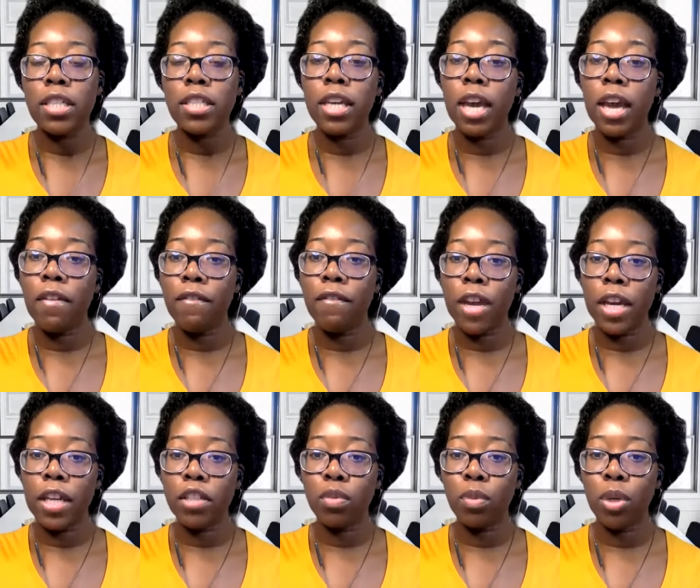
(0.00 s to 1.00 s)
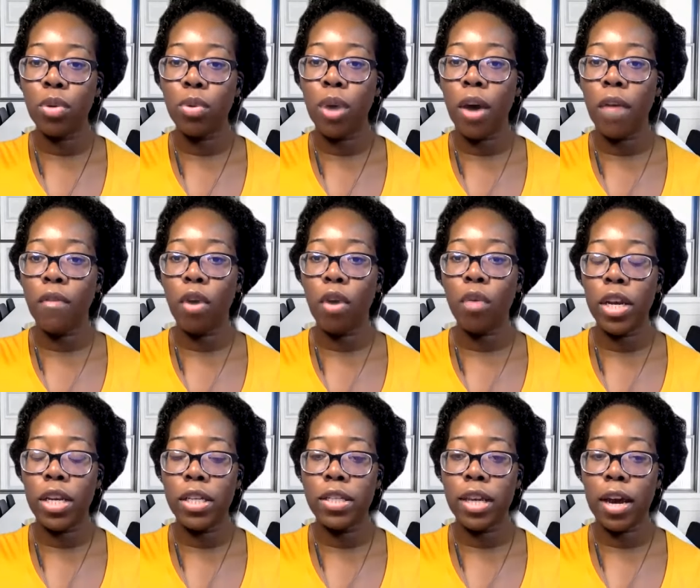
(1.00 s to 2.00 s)
to advance what you have
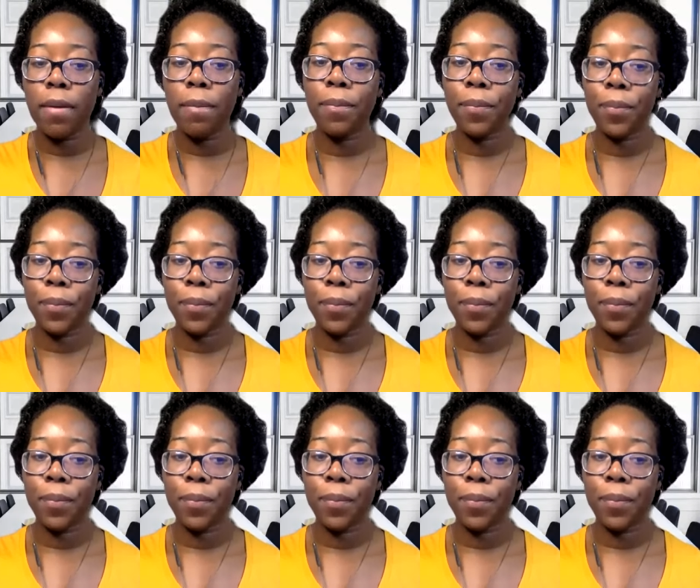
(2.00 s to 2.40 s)
already done.